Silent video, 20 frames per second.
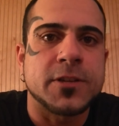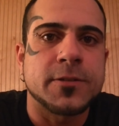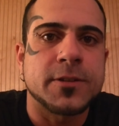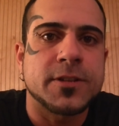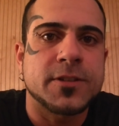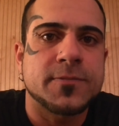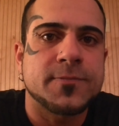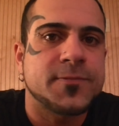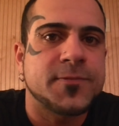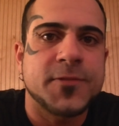
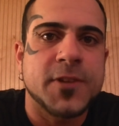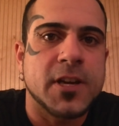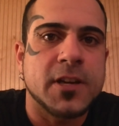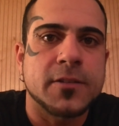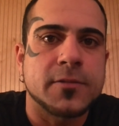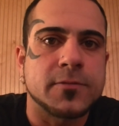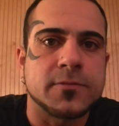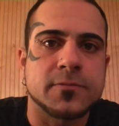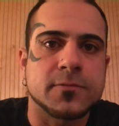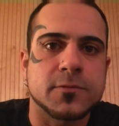Quit
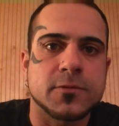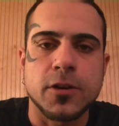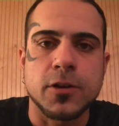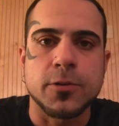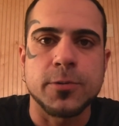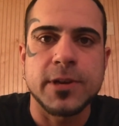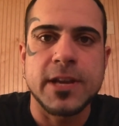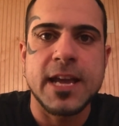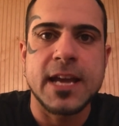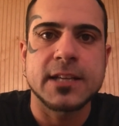
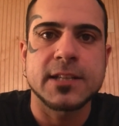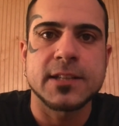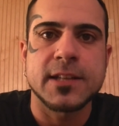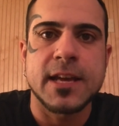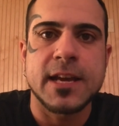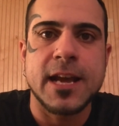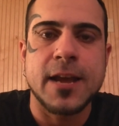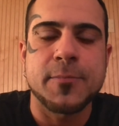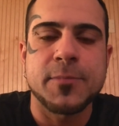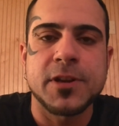acting
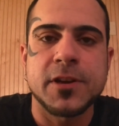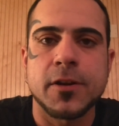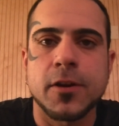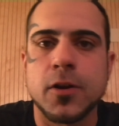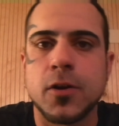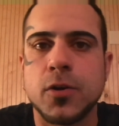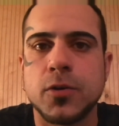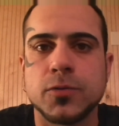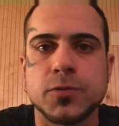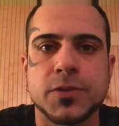like I'm here
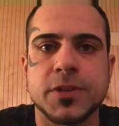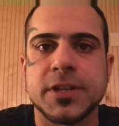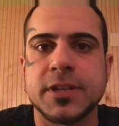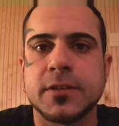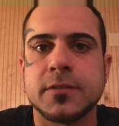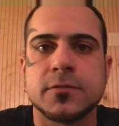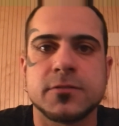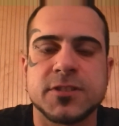only